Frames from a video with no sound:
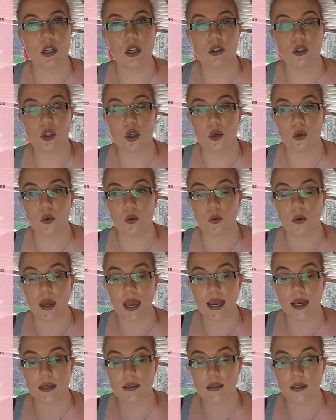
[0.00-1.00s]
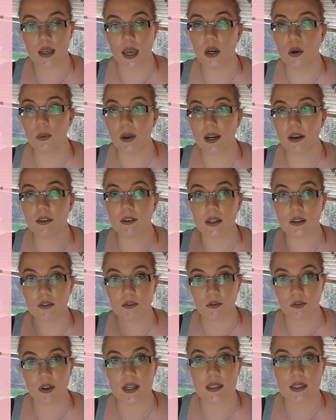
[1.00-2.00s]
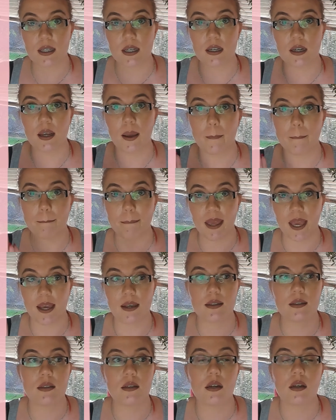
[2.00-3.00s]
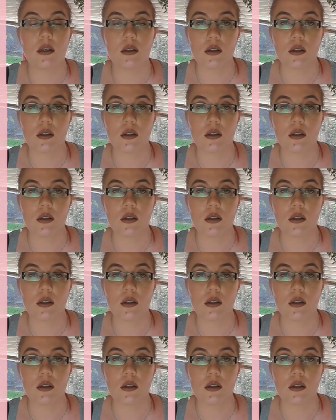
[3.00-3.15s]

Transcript: to a cyanoacrylate resin based